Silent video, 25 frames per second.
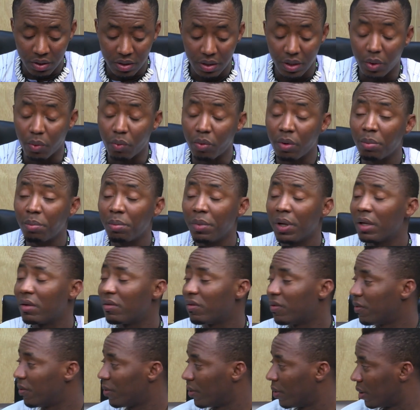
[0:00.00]
equipment
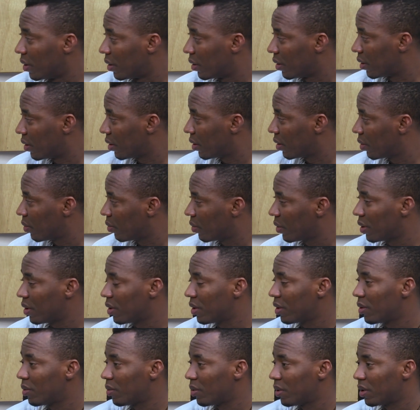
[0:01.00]
fund,
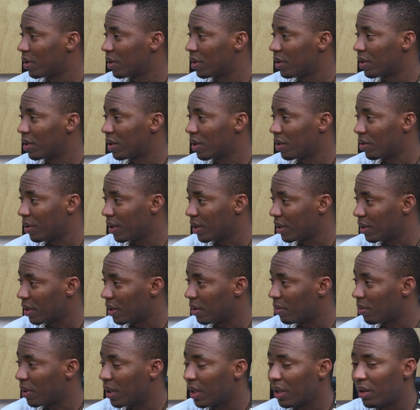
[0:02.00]
which was created
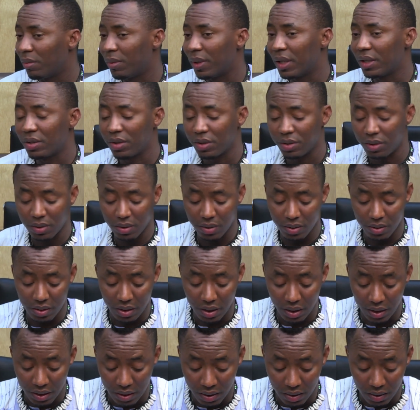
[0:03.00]
by Obasanjo's
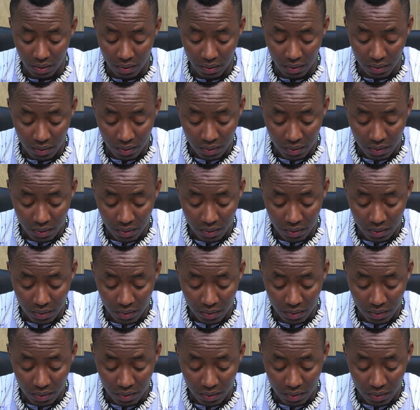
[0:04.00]
in-law,